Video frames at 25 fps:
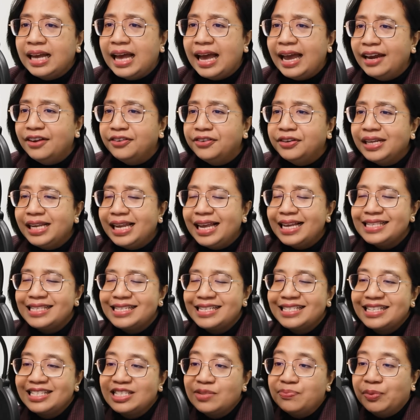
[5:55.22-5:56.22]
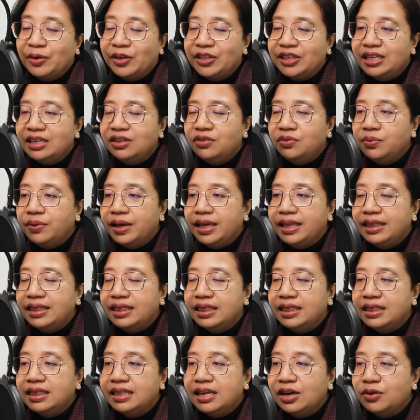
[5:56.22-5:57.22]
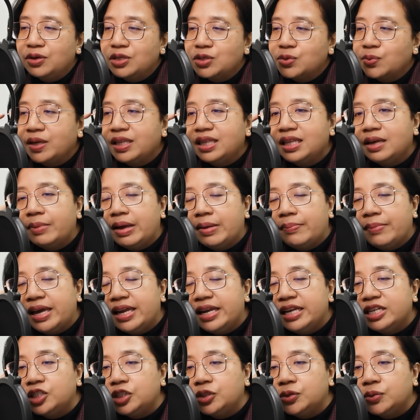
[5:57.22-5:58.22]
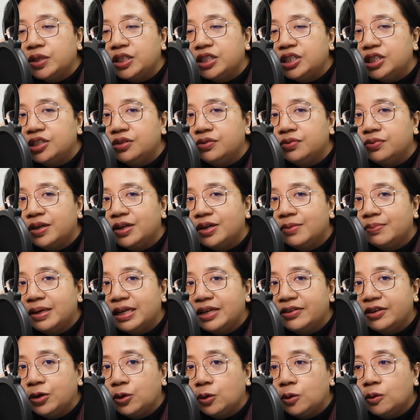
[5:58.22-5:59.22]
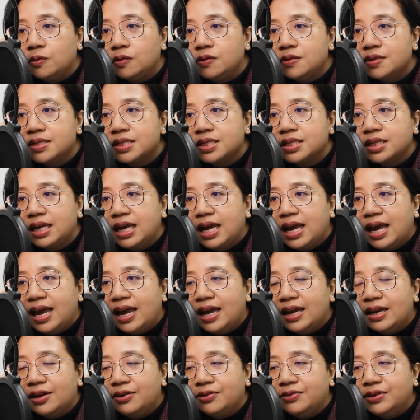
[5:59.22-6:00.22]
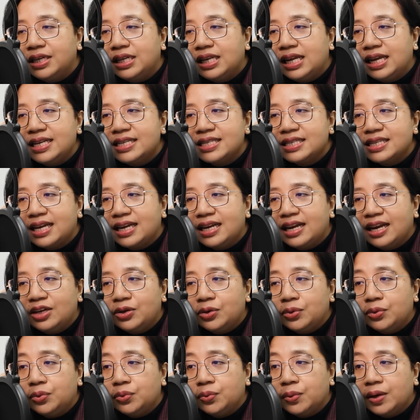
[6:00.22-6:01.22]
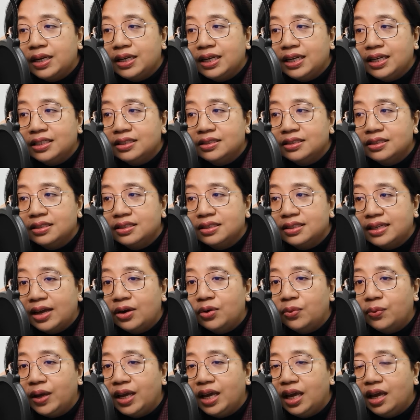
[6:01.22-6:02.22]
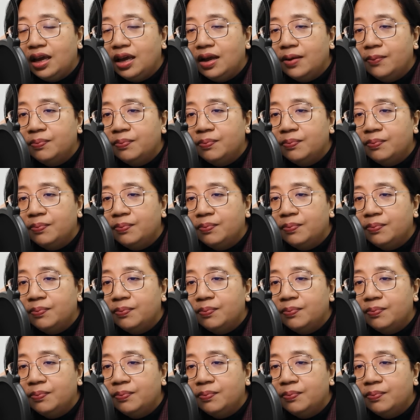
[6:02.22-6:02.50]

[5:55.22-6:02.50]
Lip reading: I realized this is important when there was one time I managed to achieve one of my goals and I realized that I don't want it that way.